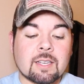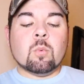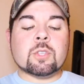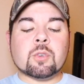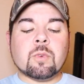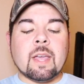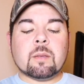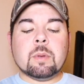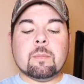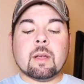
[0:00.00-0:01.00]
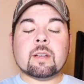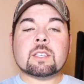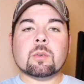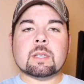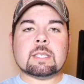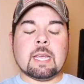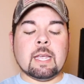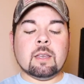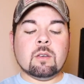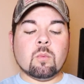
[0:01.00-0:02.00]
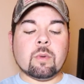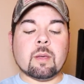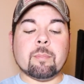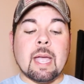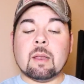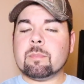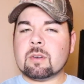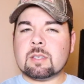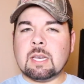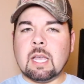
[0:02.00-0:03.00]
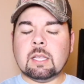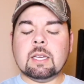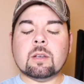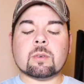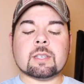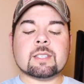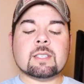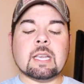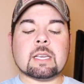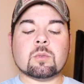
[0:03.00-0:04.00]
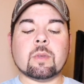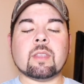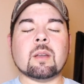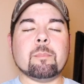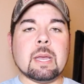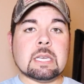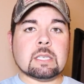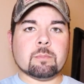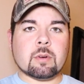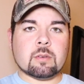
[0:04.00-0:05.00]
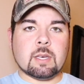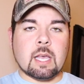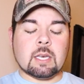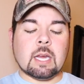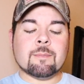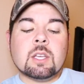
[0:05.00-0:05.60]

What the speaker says: Would you rather be married to a 10 with a bad personality or a 6 with an amazing personality?